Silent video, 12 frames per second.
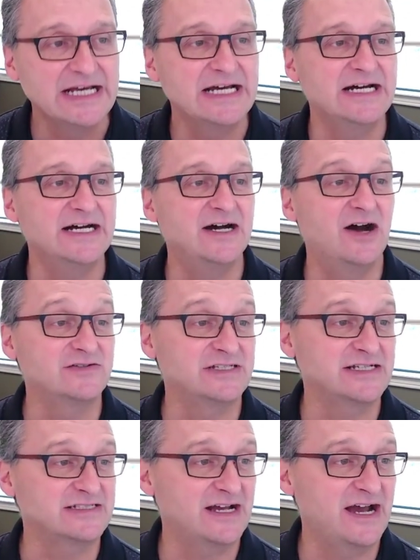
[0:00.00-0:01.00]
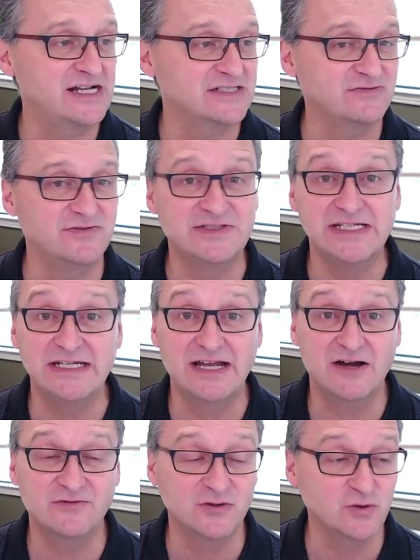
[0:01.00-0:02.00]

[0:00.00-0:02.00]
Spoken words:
Obviously, that's the highest we've seen now for